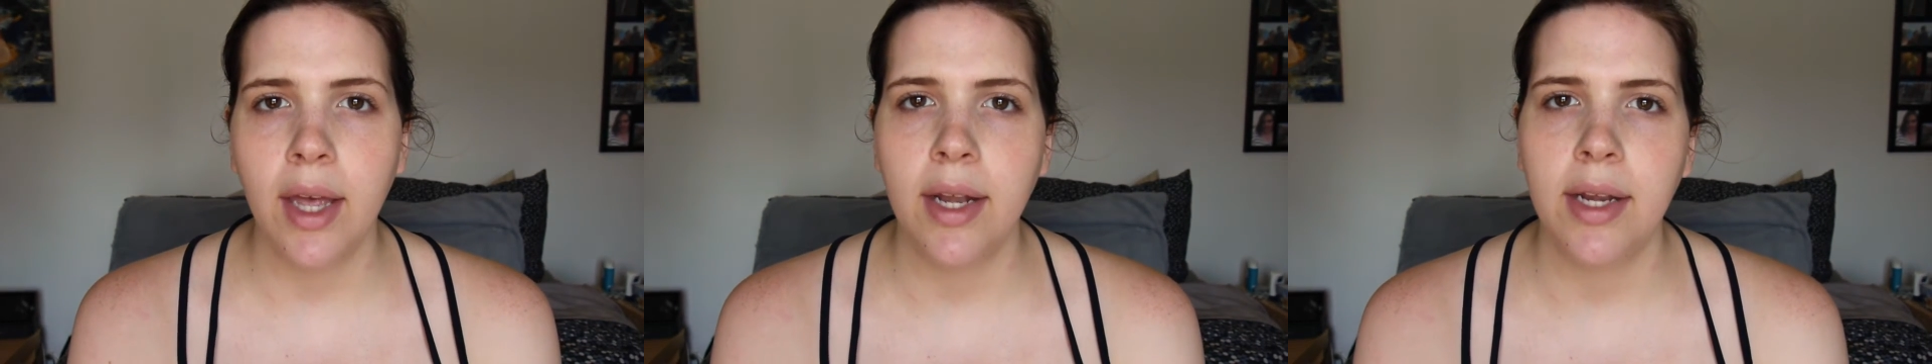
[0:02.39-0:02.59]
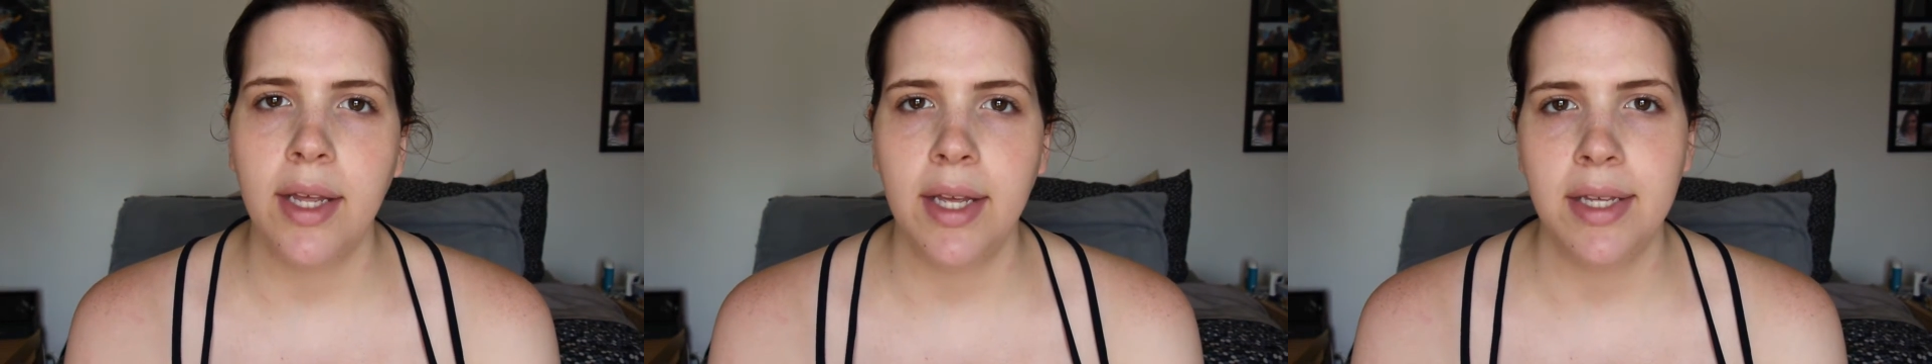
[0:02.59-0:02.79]

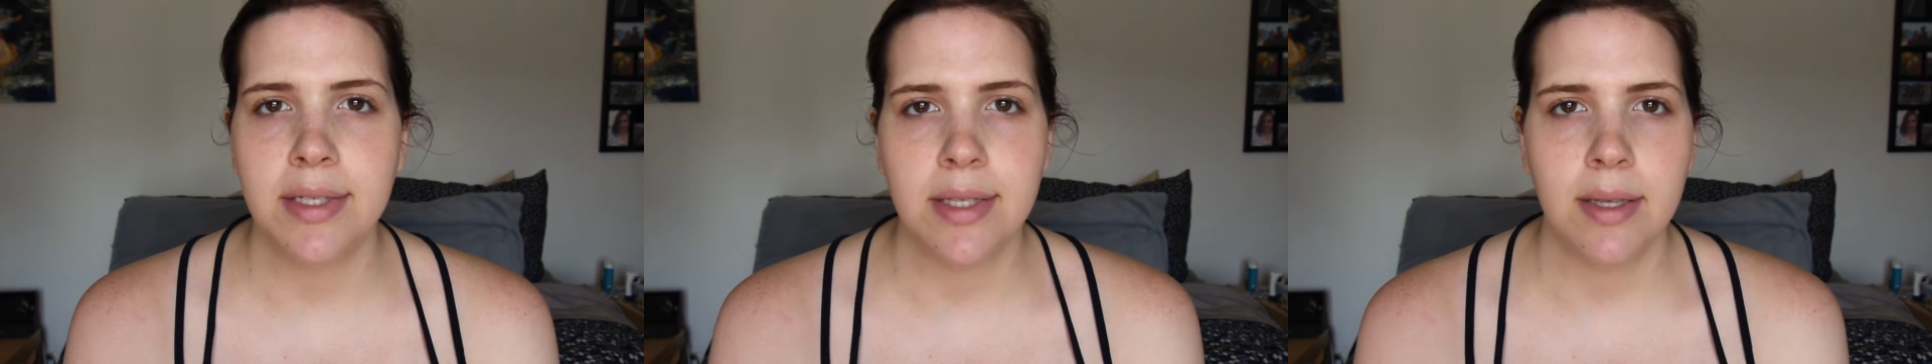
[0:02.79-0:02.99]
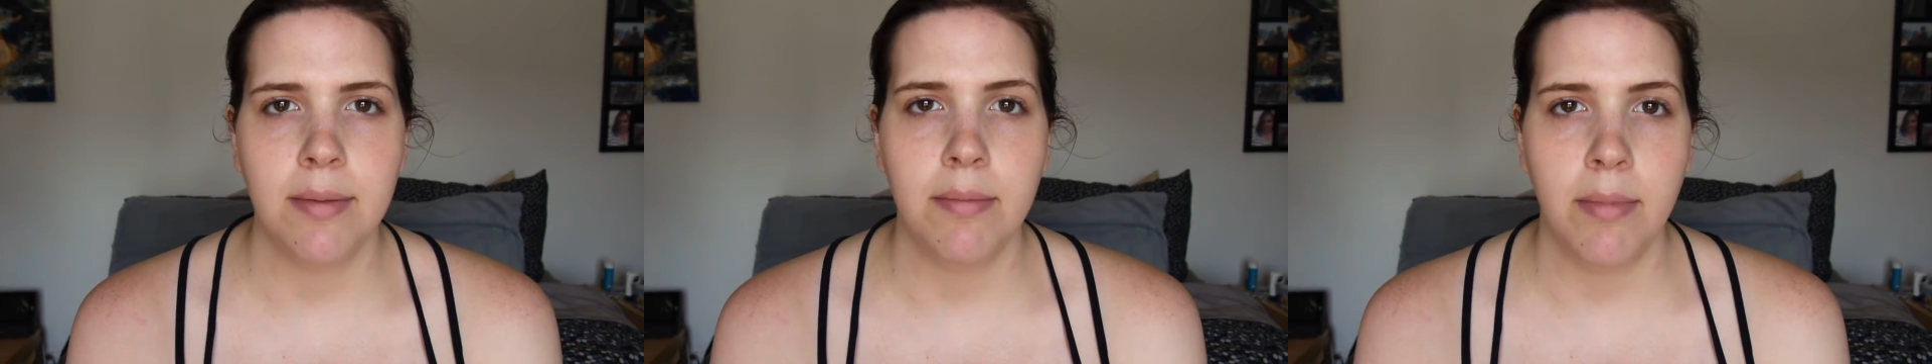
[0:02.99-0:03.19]
and
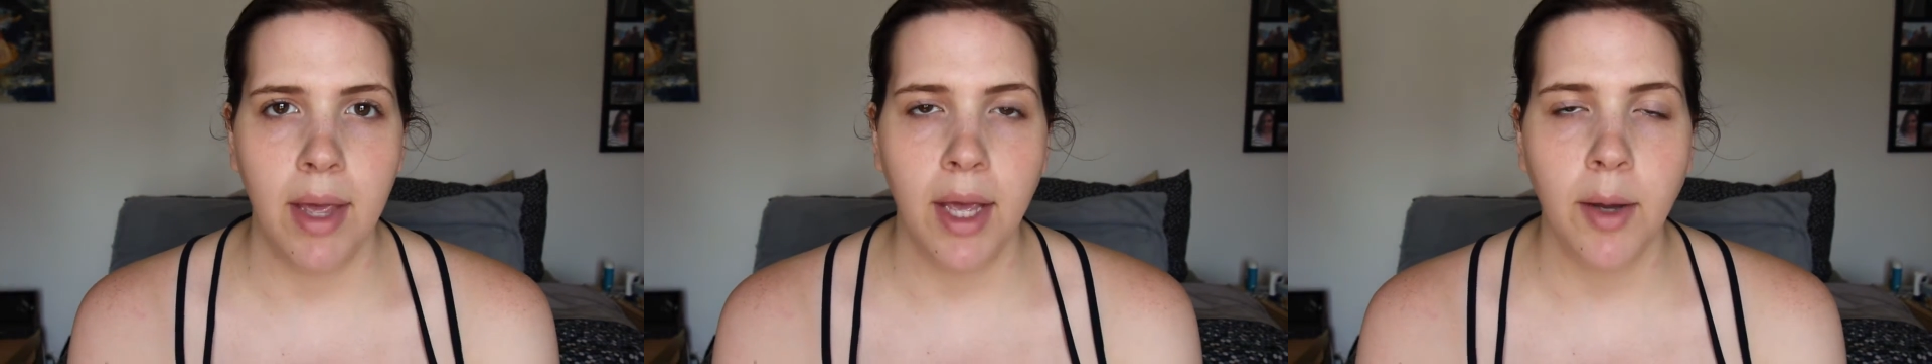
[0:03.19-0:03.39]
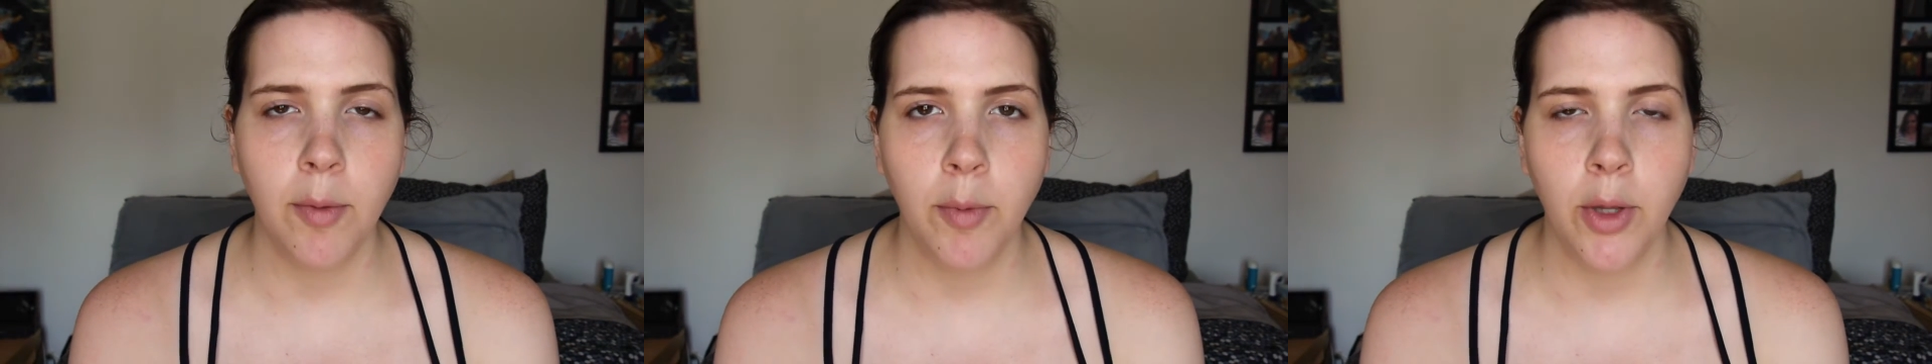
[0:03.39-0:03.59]
easy
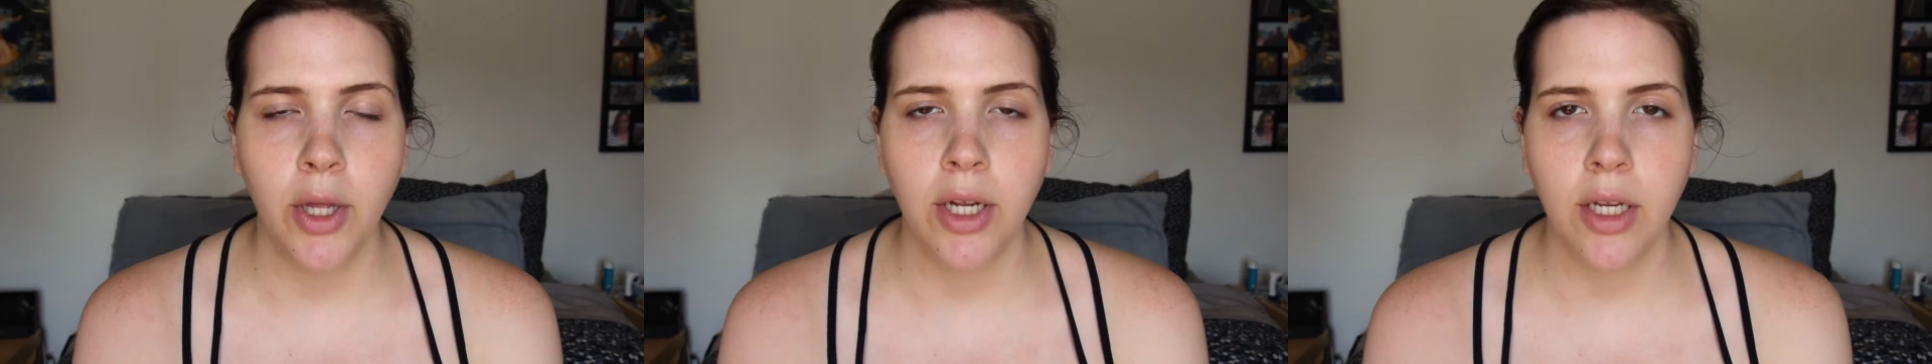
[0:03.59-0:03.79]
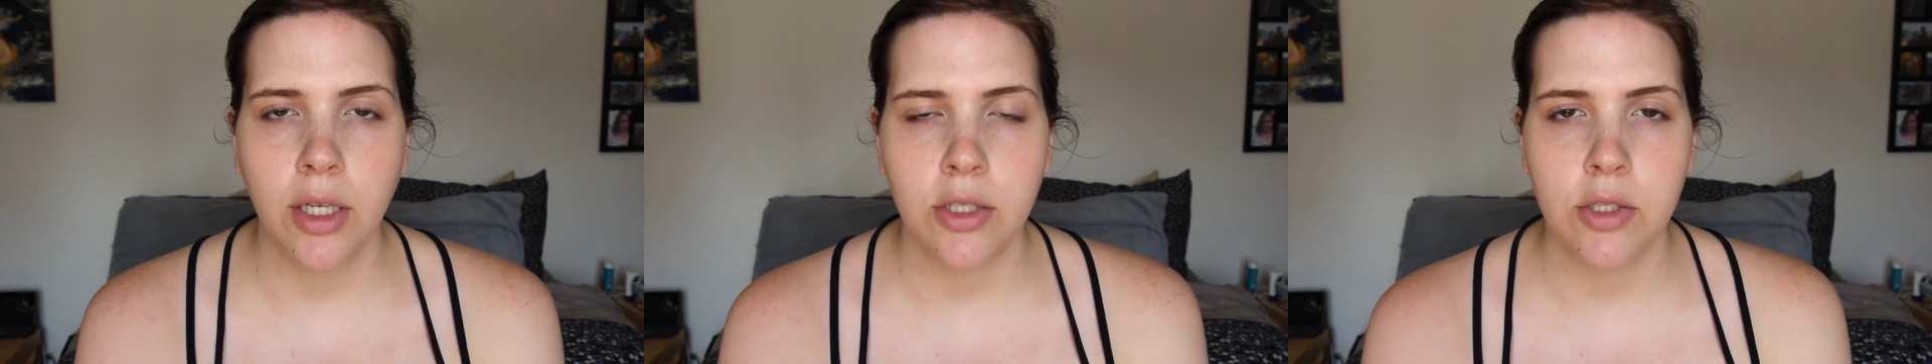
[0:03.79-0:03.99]
makeup
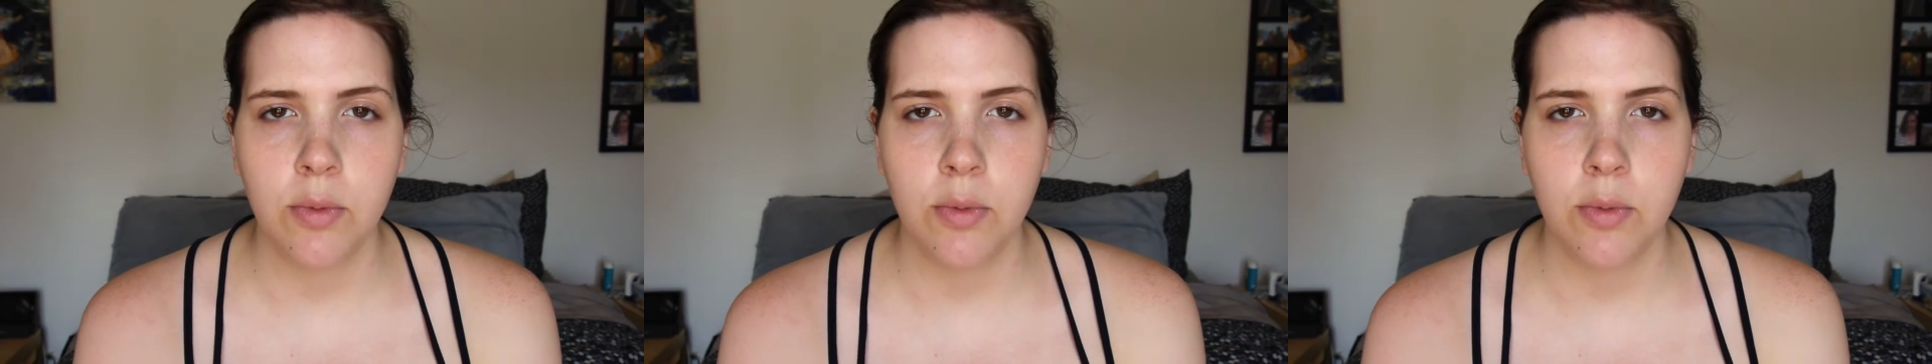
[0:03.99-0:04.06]
look